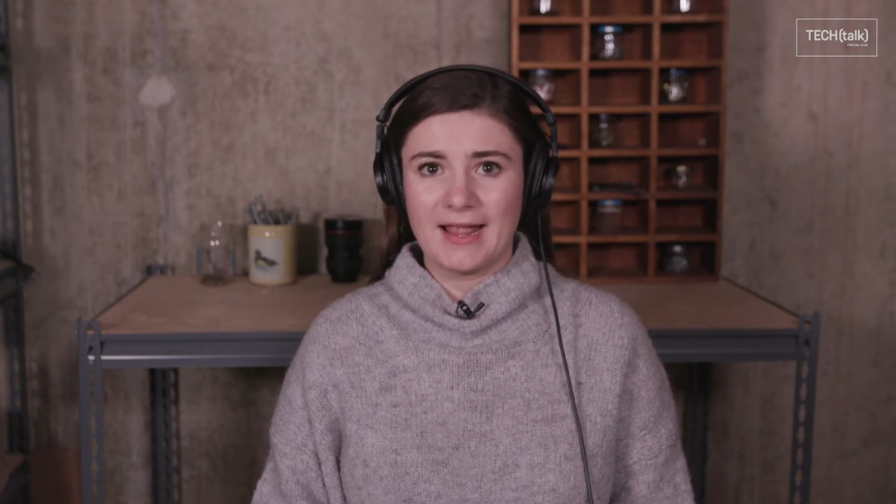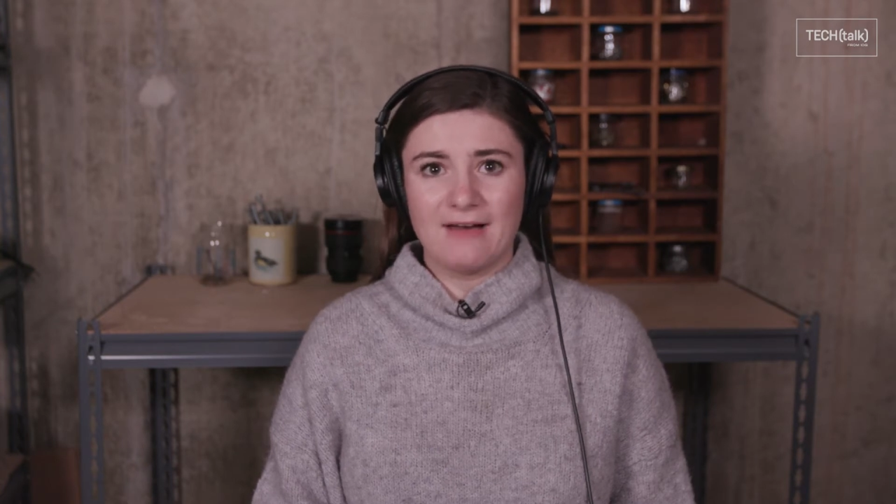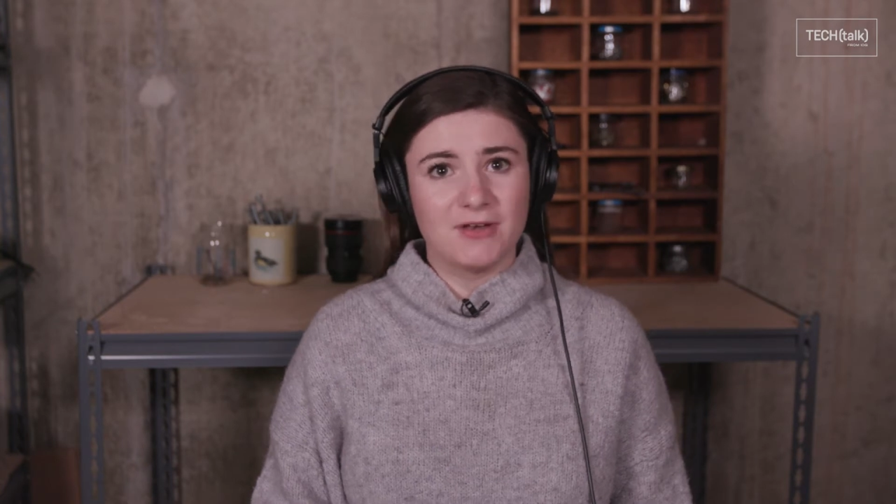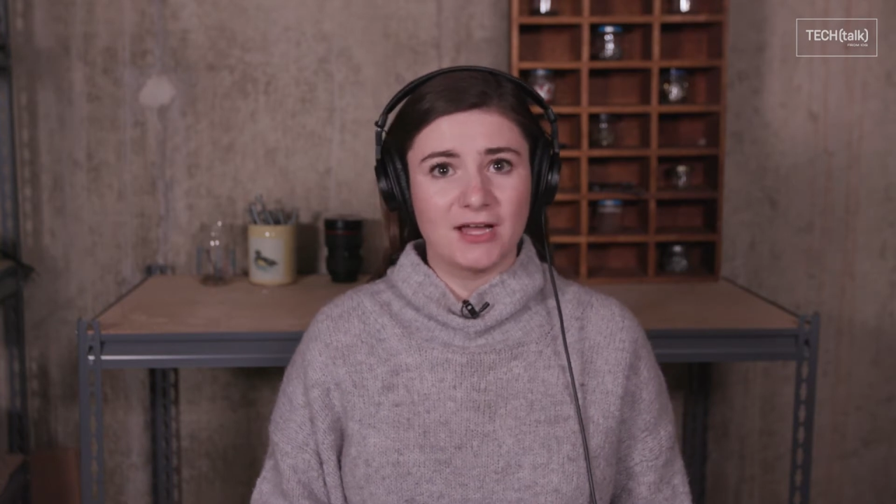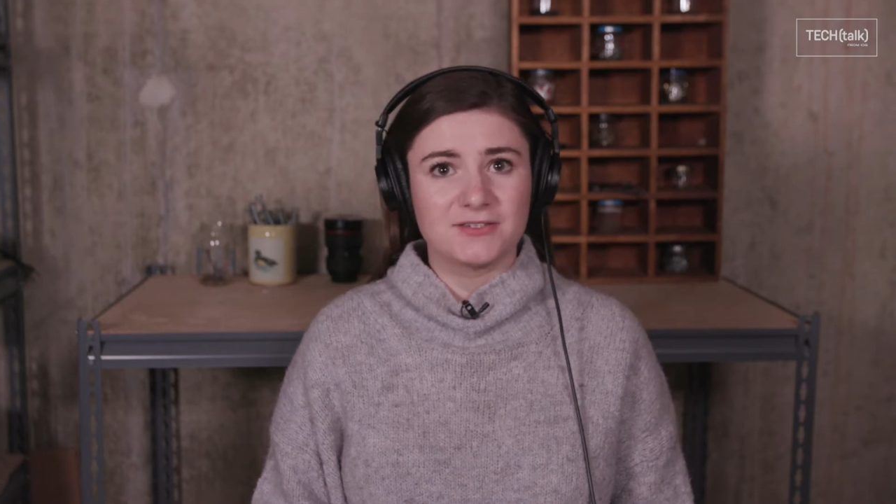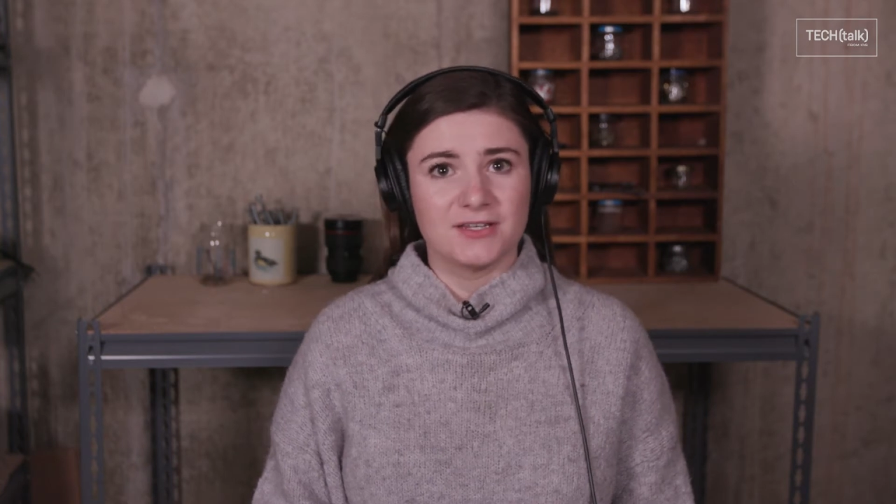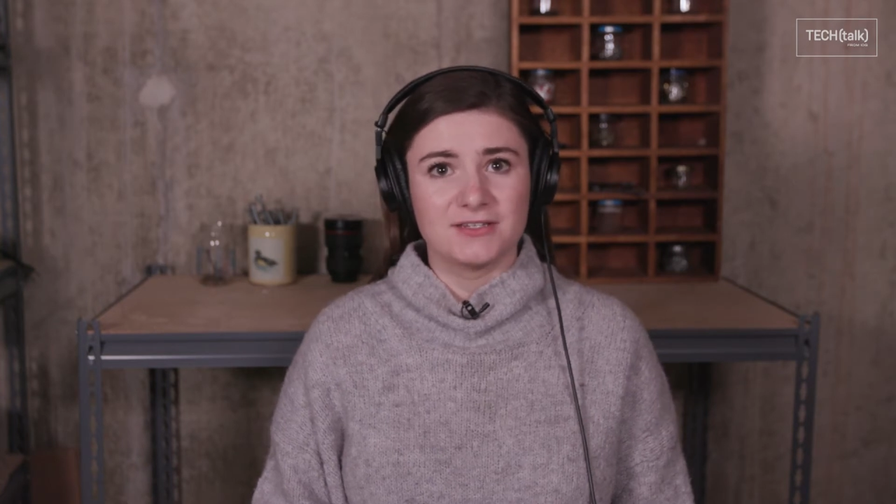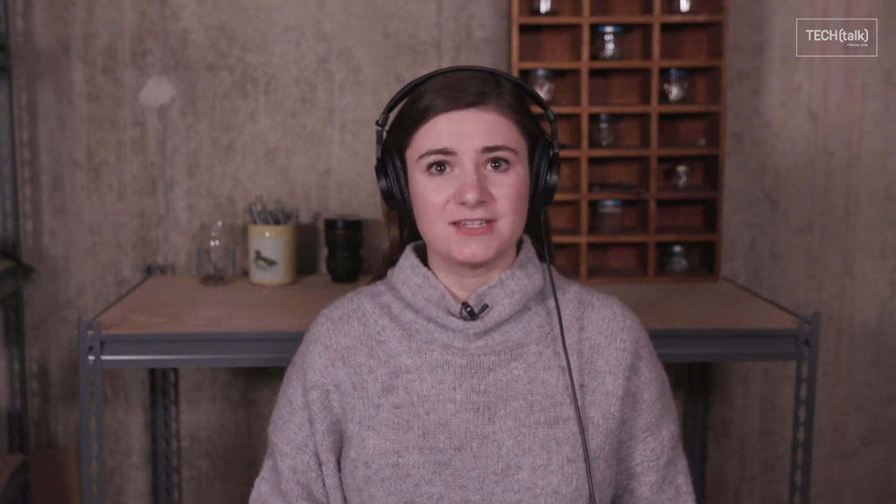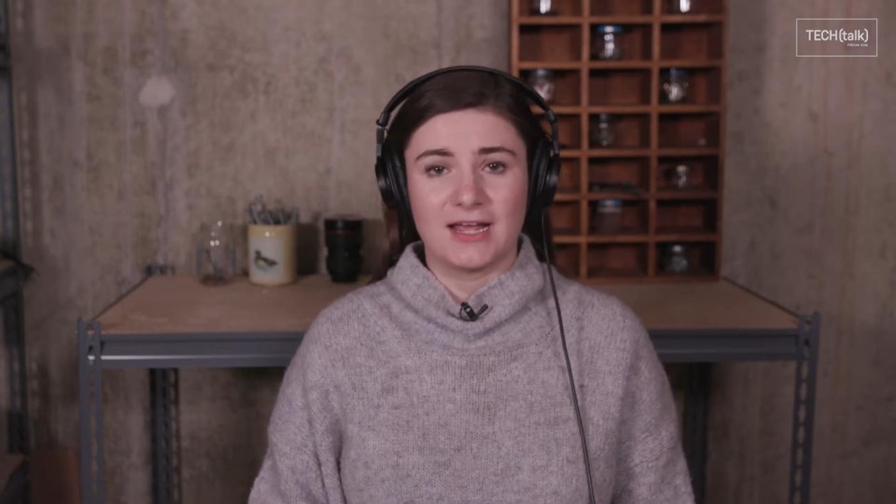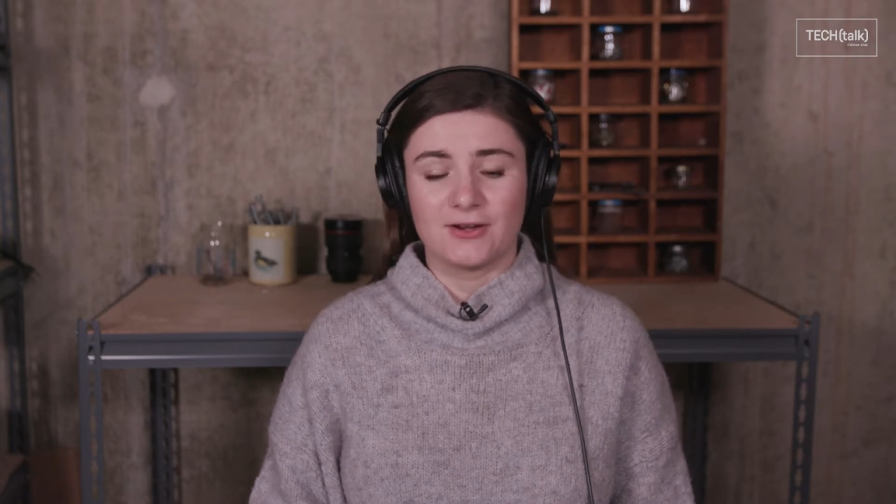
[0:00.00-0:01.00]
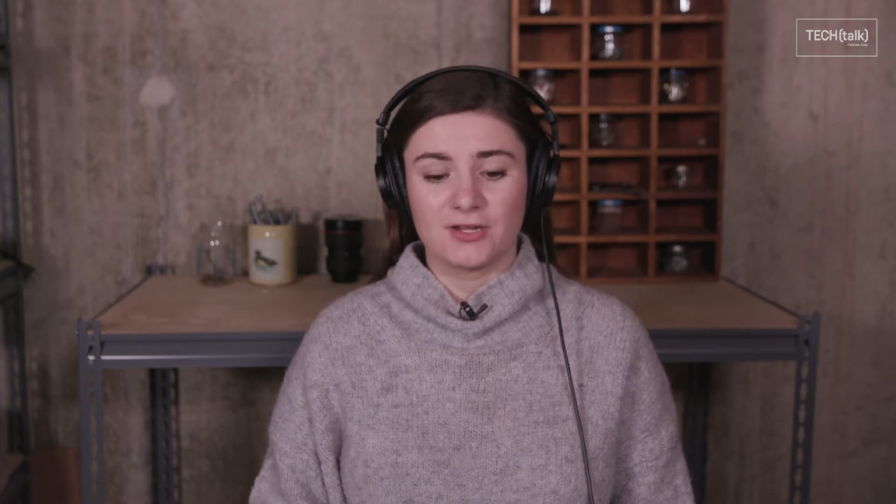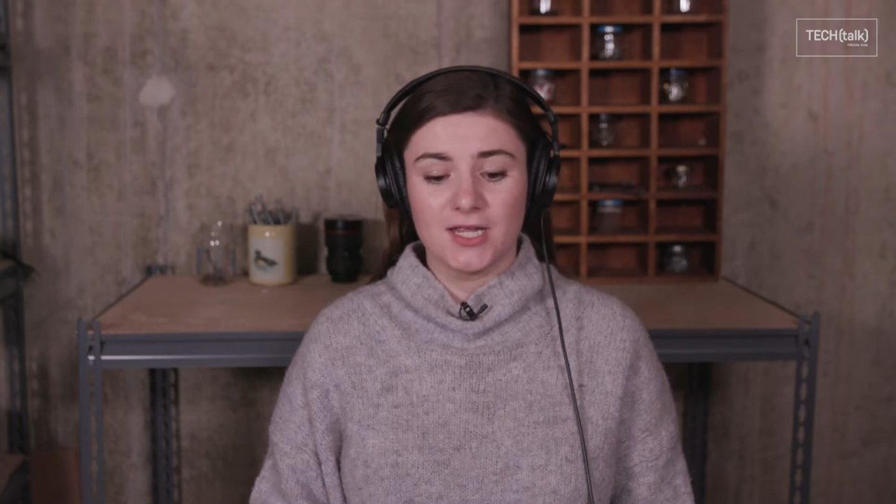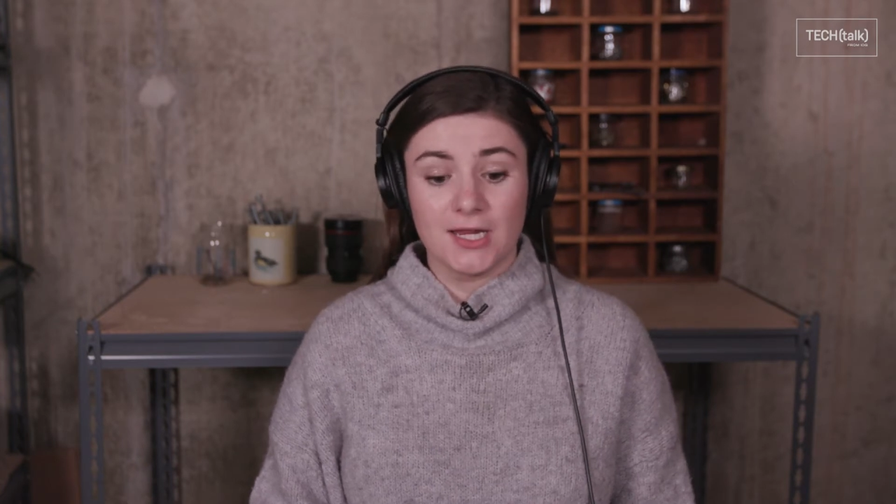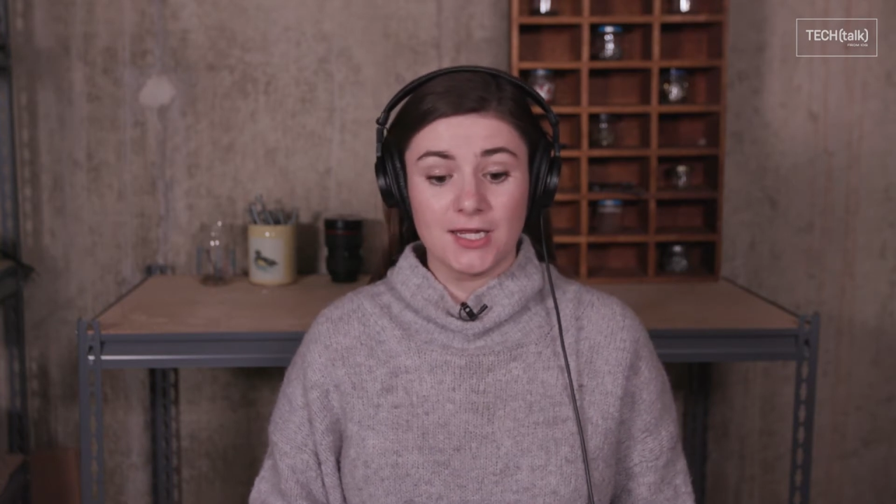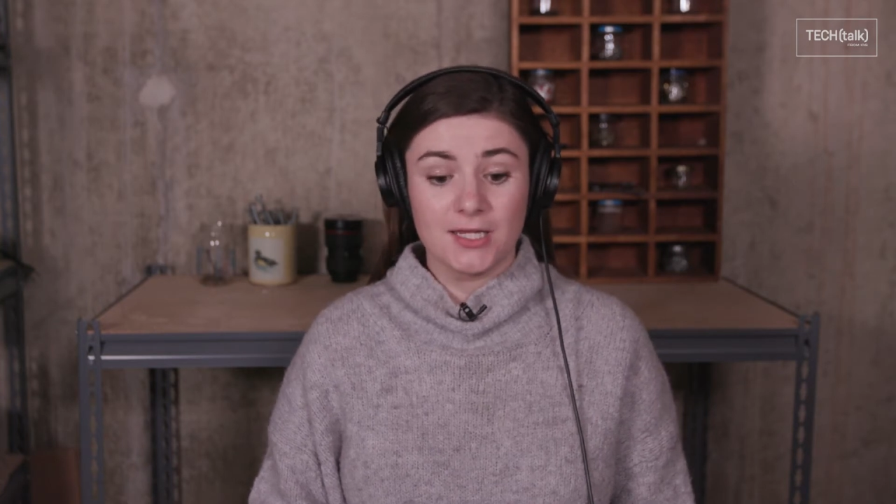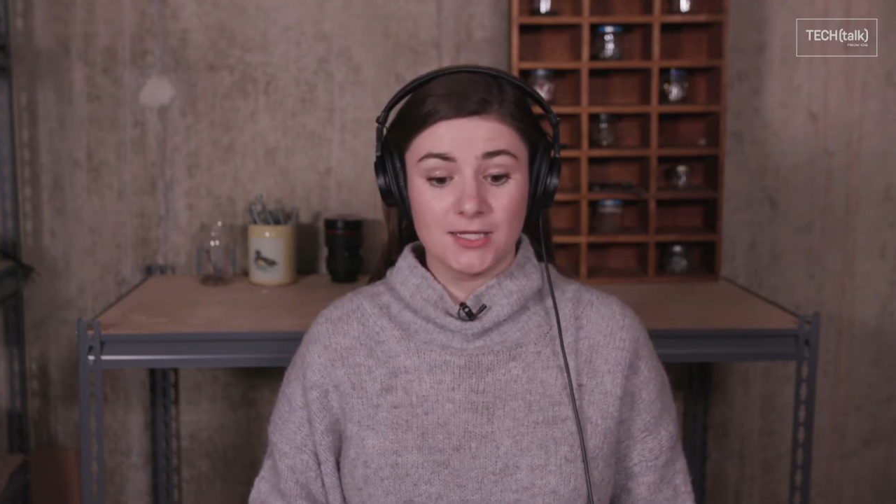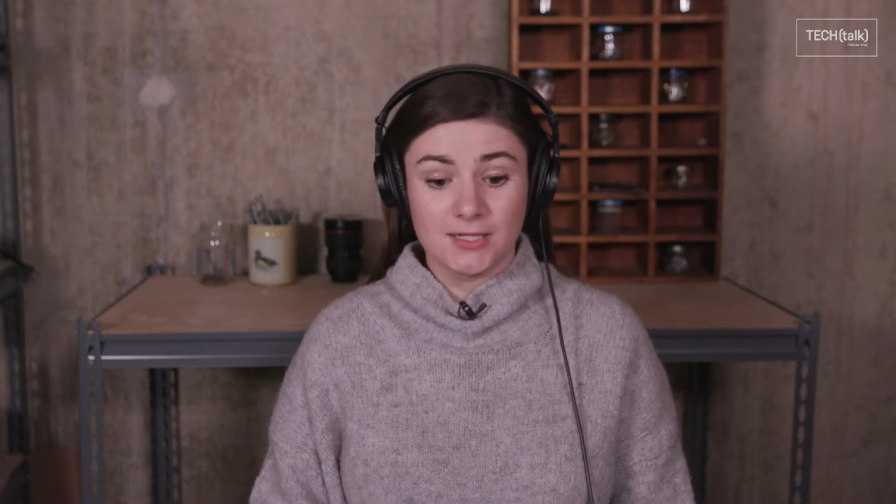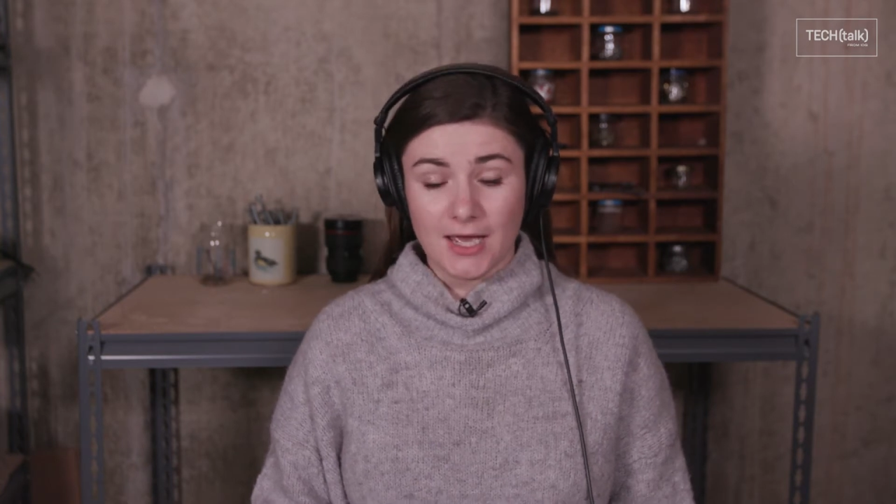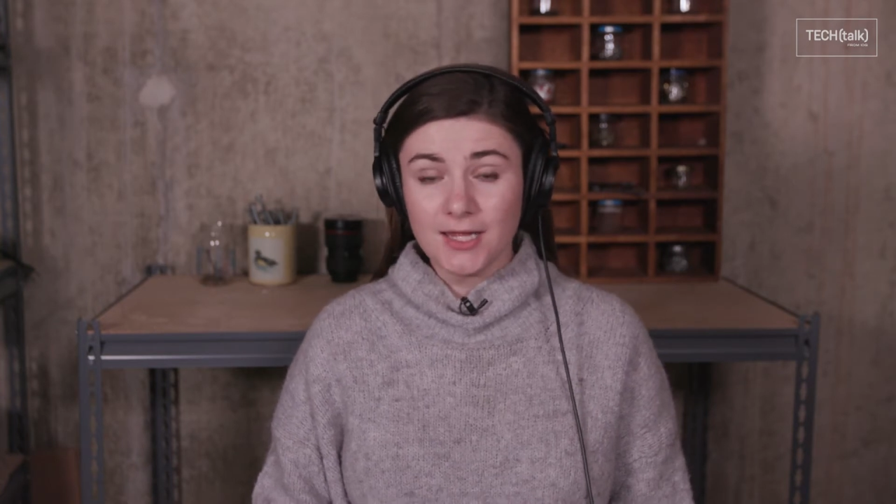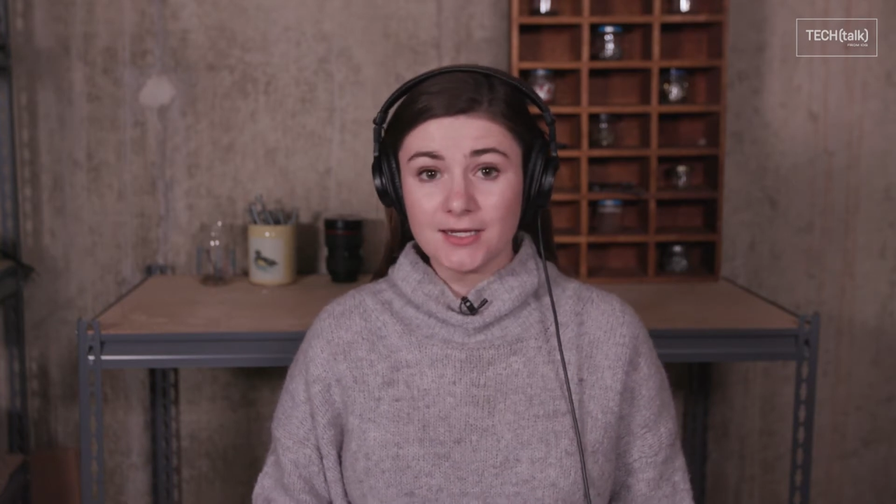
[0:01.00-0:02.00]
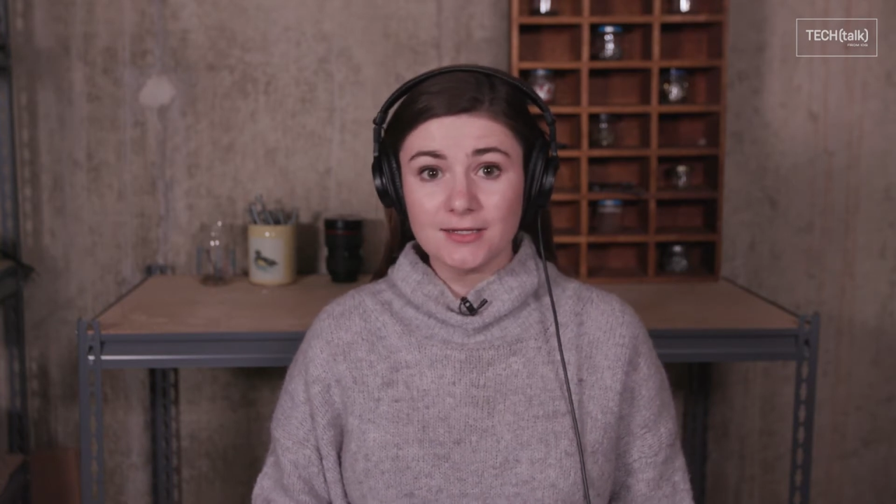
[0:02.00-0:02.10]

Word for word: I have not done Tiger King yet?